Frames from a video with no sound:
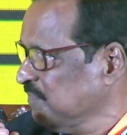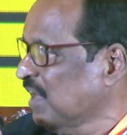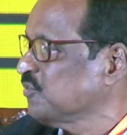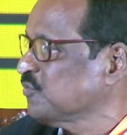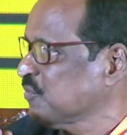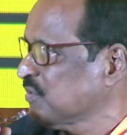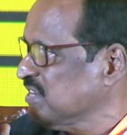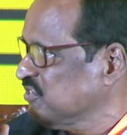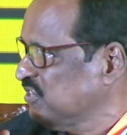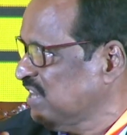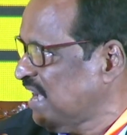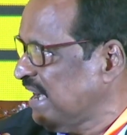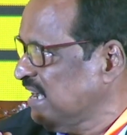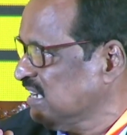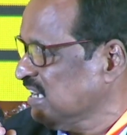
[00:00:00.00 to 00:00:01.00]
to
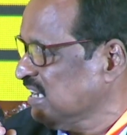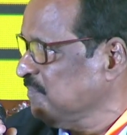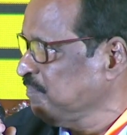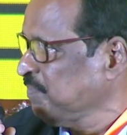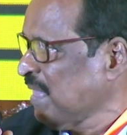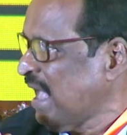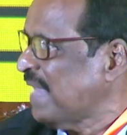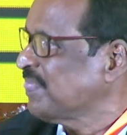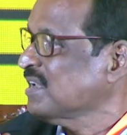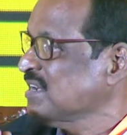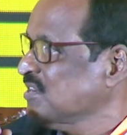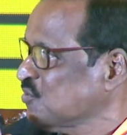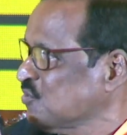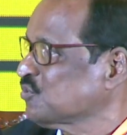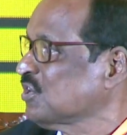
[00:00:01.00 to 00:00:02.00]
Christianity, and the
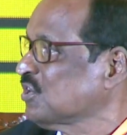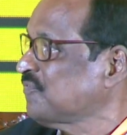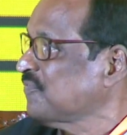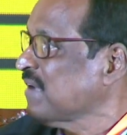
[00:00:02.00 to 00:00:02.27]
notion of